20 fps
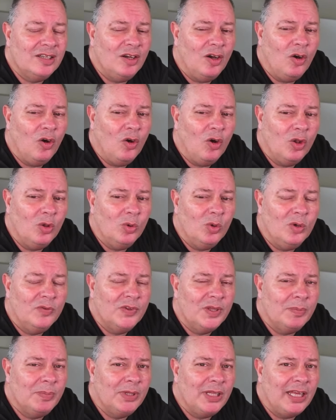all over
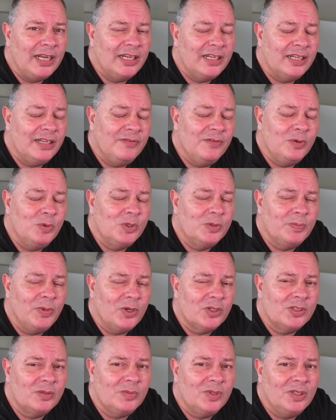the planet if it was
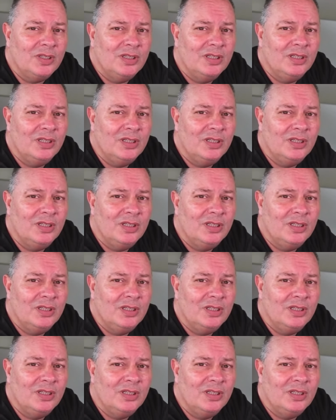possible.